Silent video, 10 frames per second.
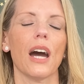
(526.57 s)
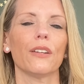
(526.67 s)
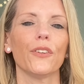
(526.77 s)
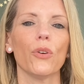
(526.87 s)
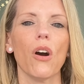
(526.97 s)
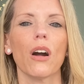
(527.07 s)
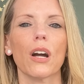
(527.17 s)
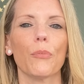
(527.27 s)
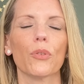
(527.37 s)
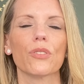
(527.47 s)
And if you're hung
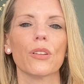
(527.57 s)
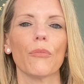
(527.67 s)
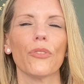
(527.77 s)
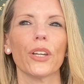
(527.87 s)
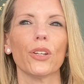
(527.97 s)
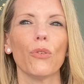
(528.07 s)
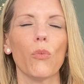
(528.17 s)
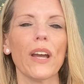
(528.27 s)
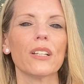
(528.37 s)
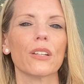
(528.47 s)
up on something, you're
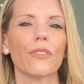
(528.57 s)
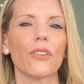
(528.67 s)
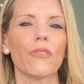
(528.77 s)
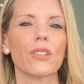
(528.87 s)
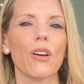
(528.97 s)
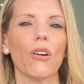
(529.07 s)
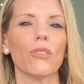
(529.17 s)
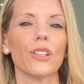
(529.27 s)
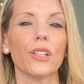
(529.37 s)
waiting for a result,